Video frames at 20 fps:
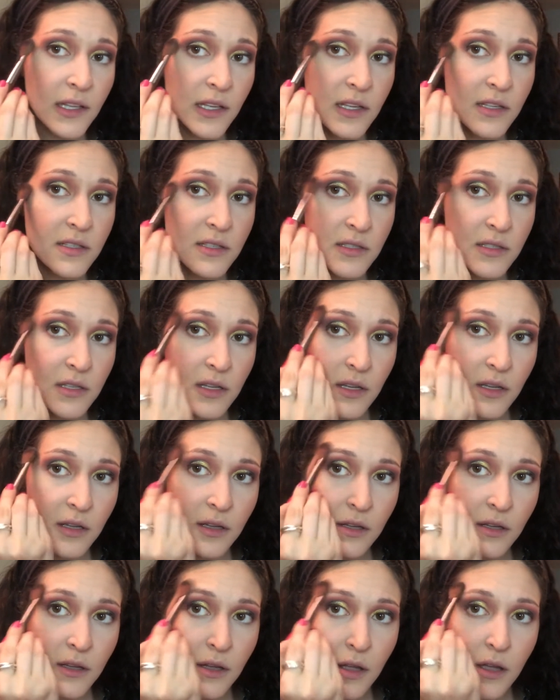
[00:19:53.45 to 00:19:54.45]
this.
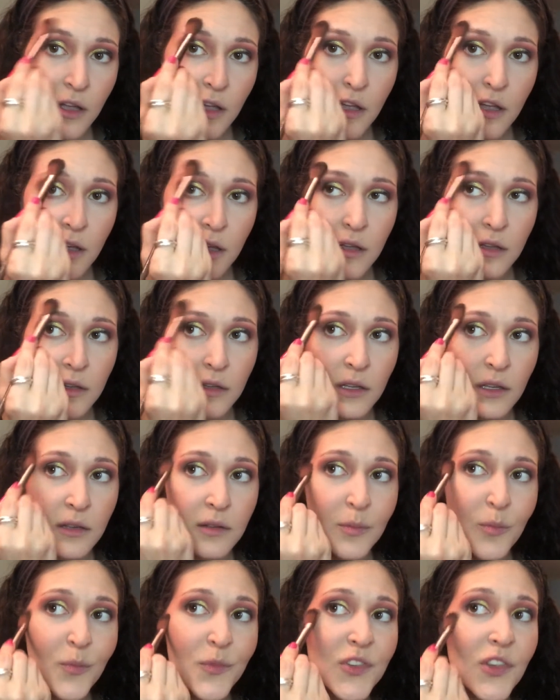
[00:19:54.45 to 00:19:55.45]

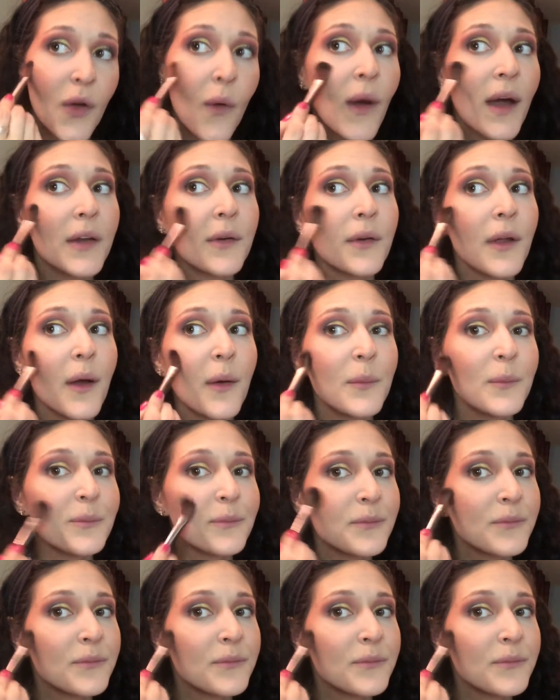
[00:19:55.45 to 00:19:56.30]
So I don't know.